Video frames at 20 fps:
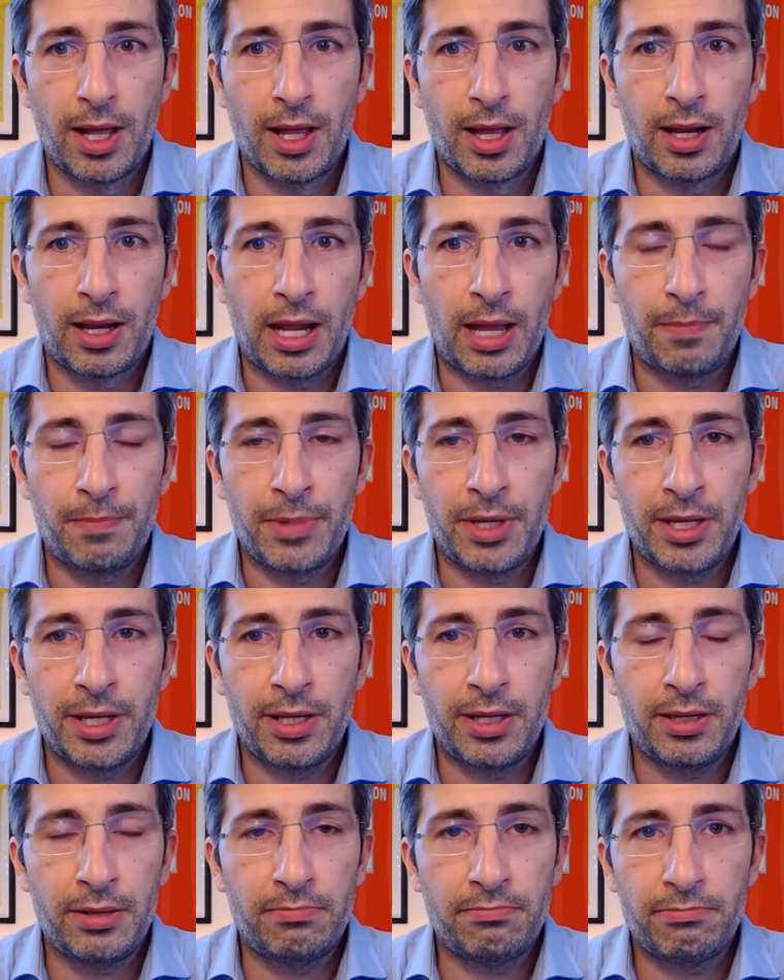let
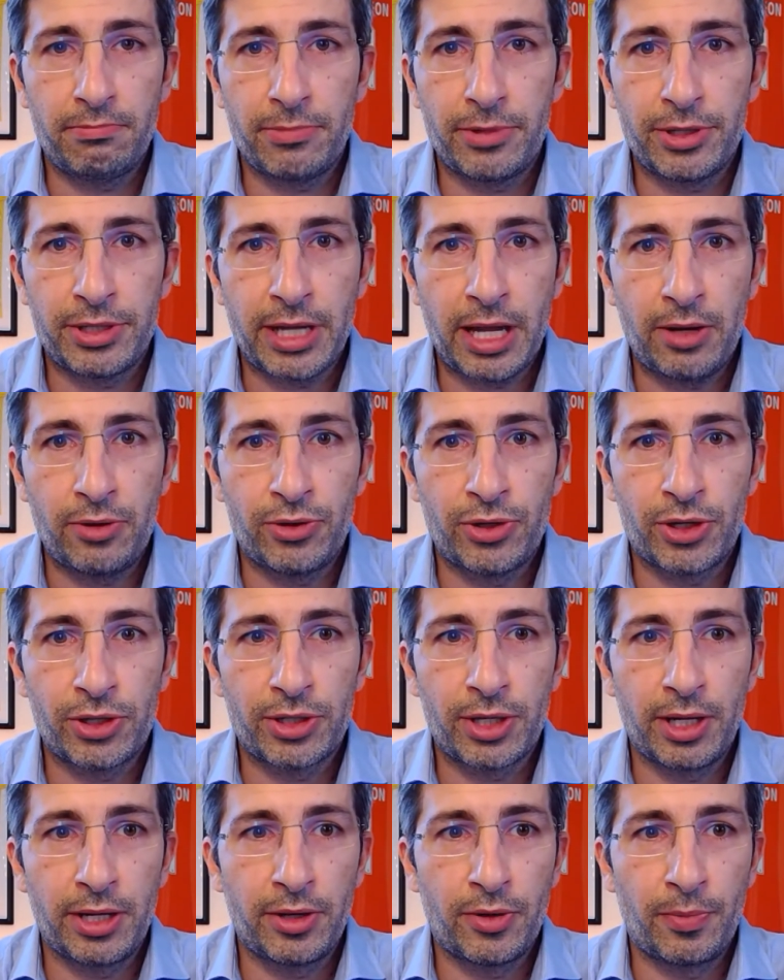me tell you just a
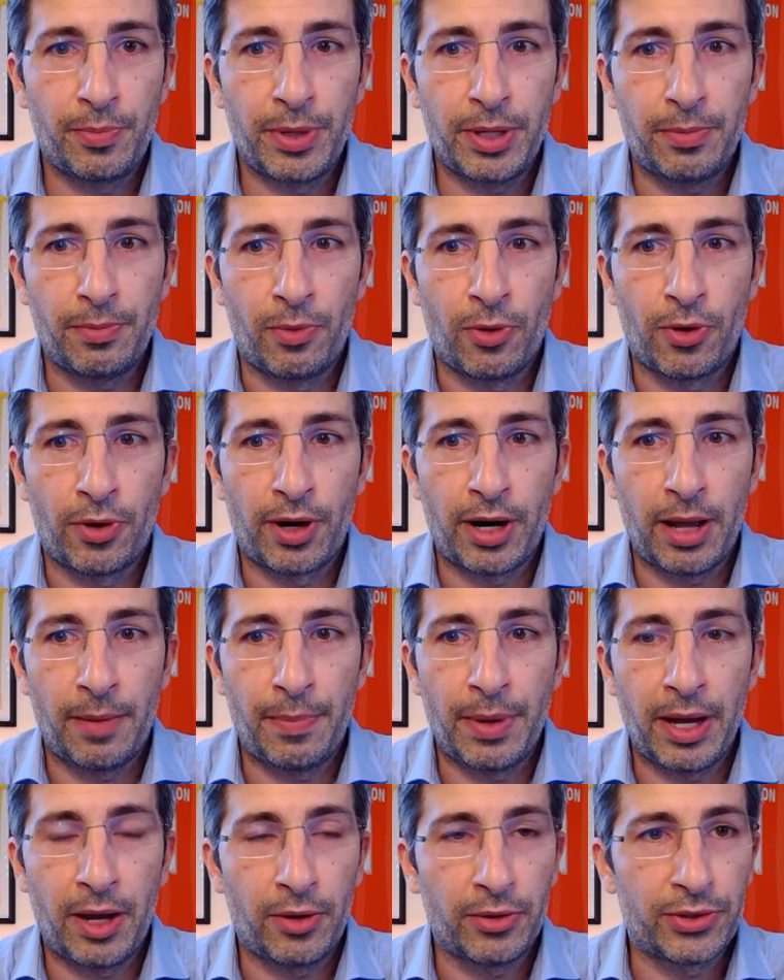little bit more
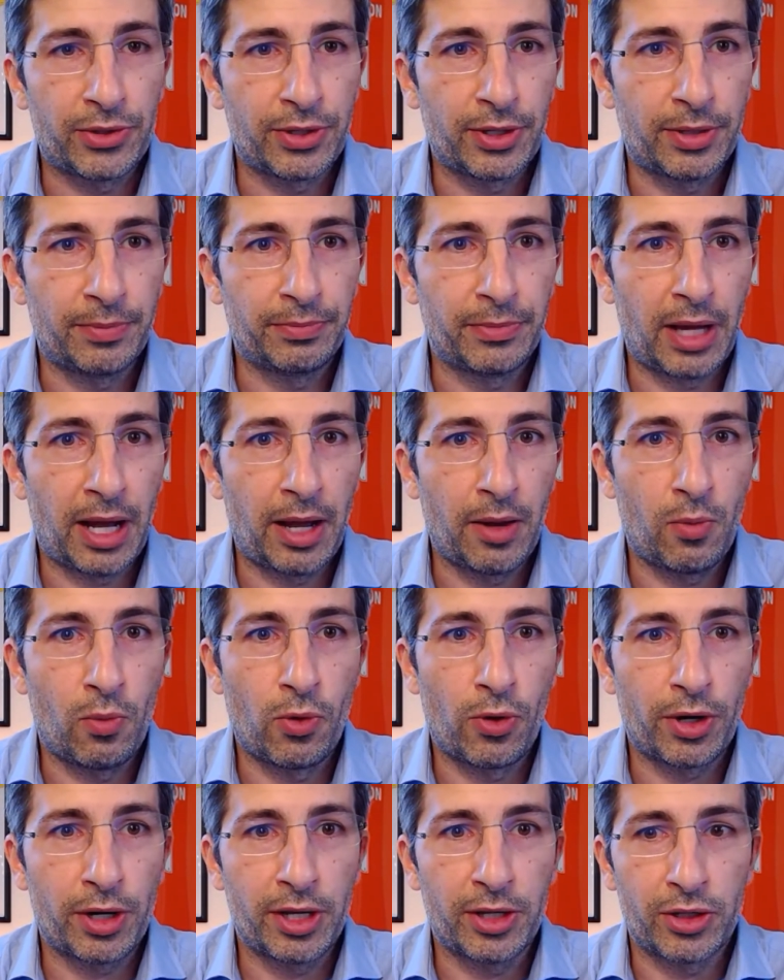about
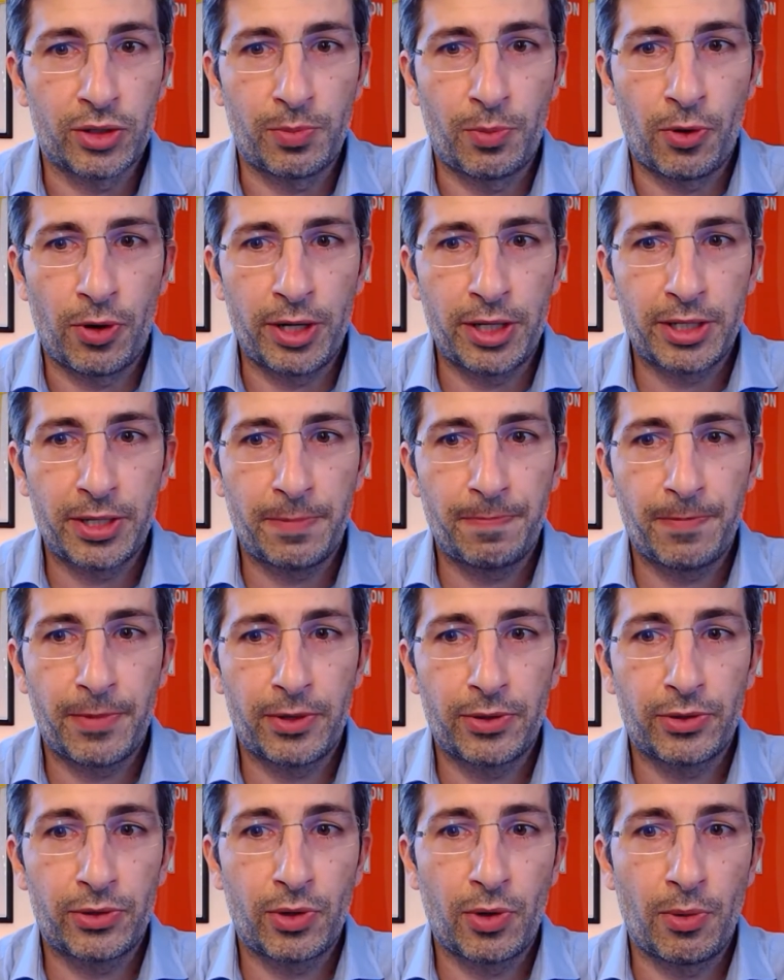iWorkinSport.
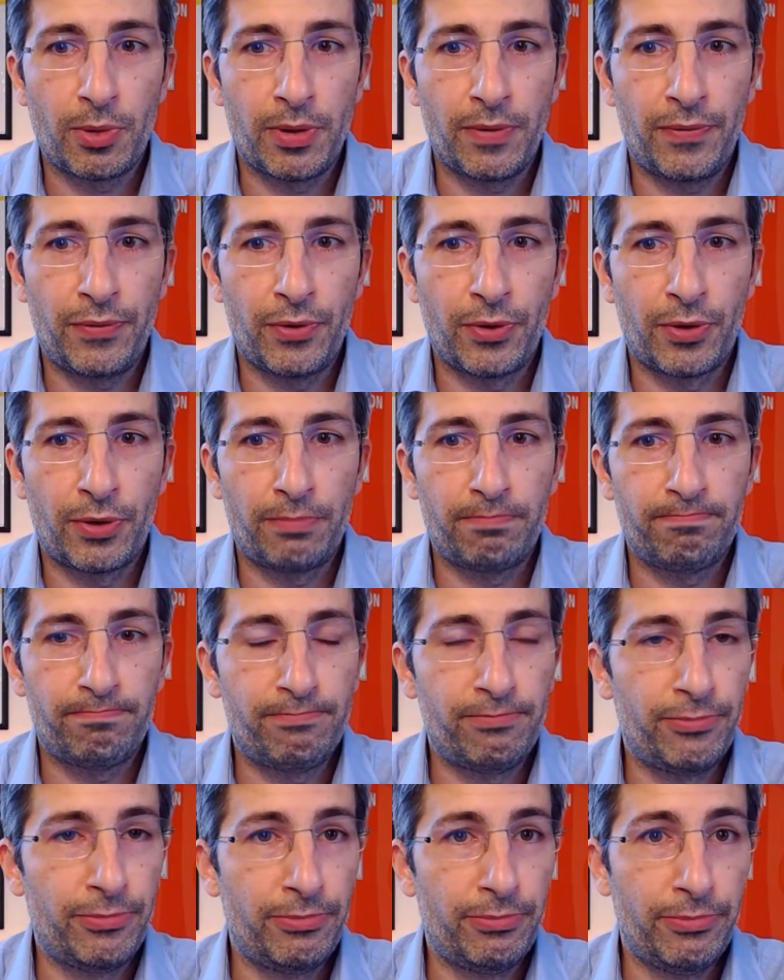So if you
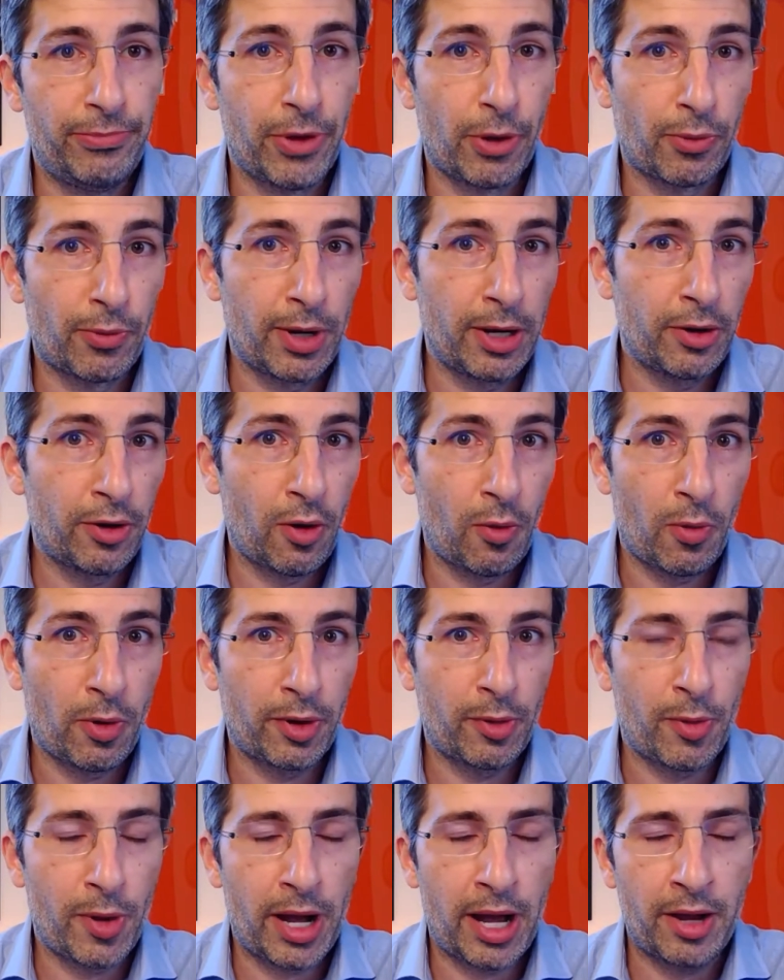don't really know what
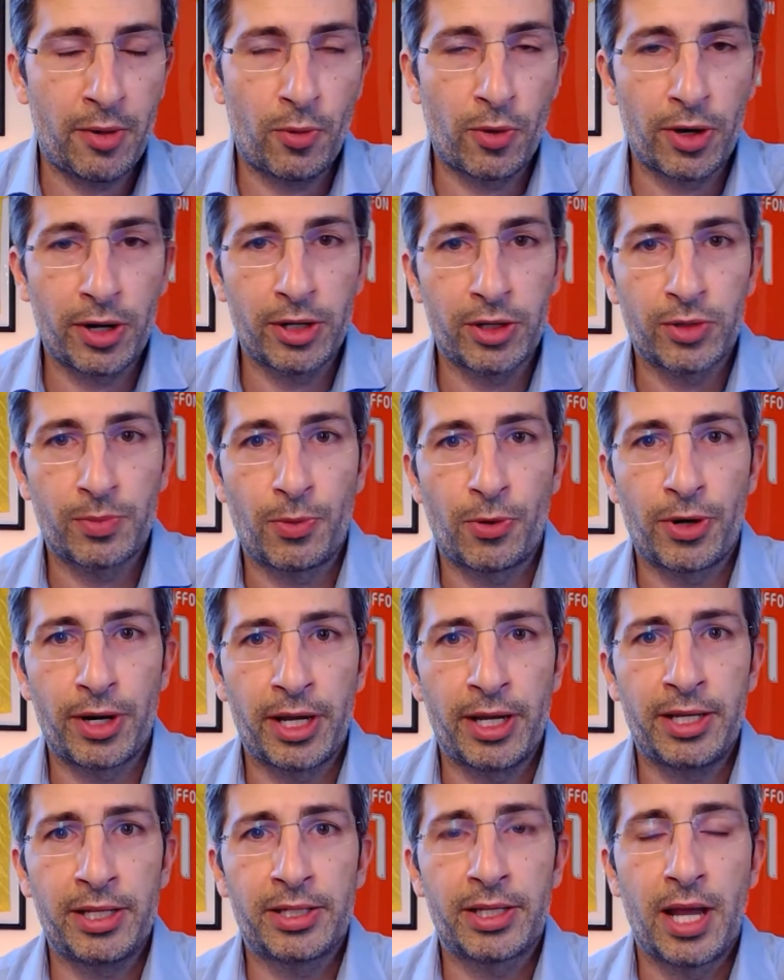iWorkinSport
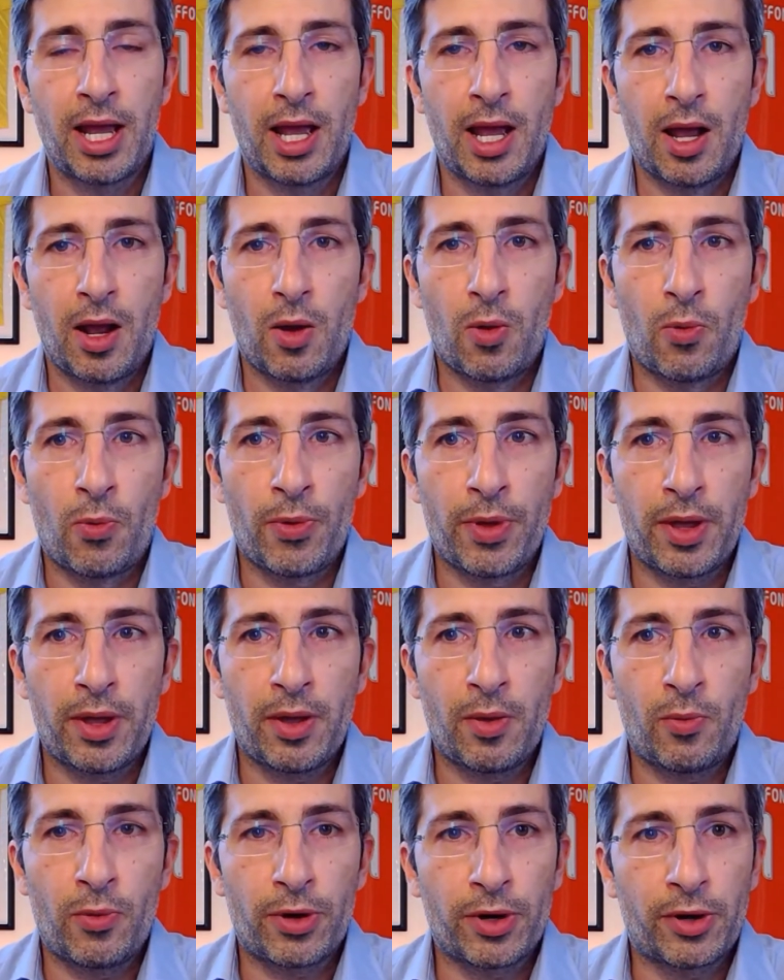is, we
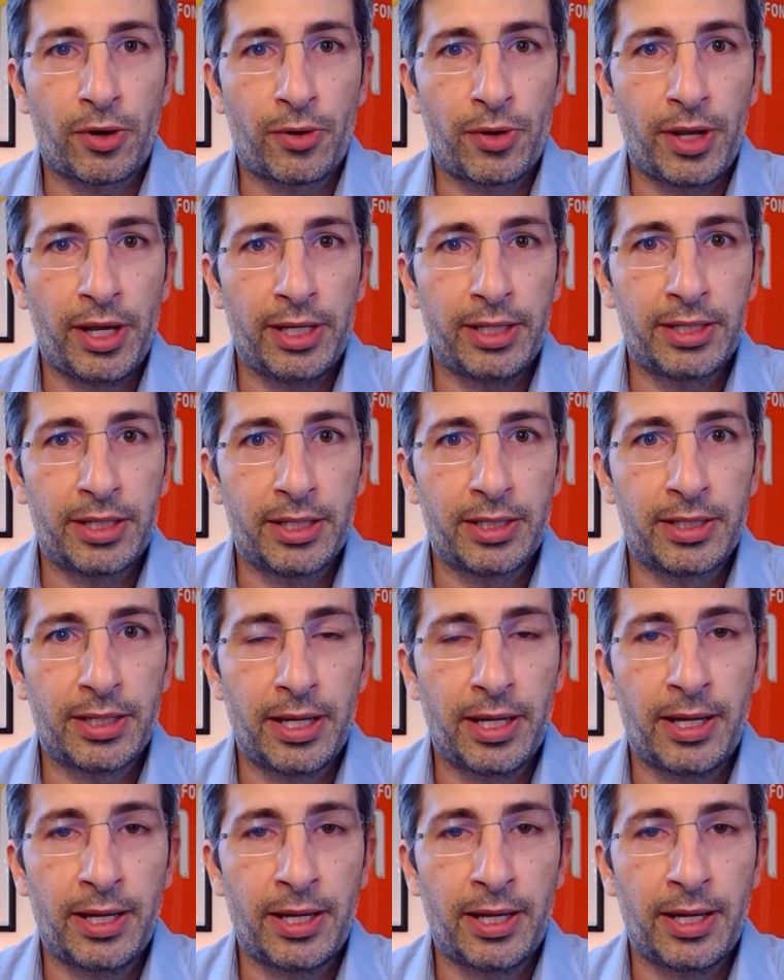were created